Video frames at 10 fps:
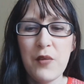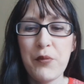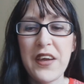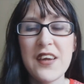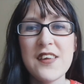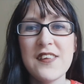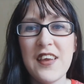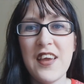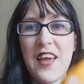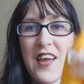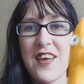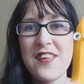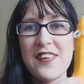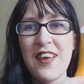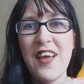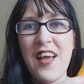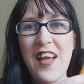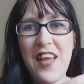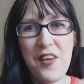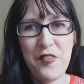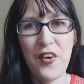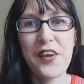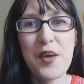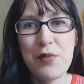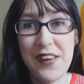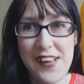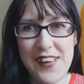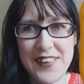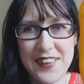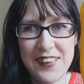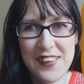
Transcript: because it is a funky banana.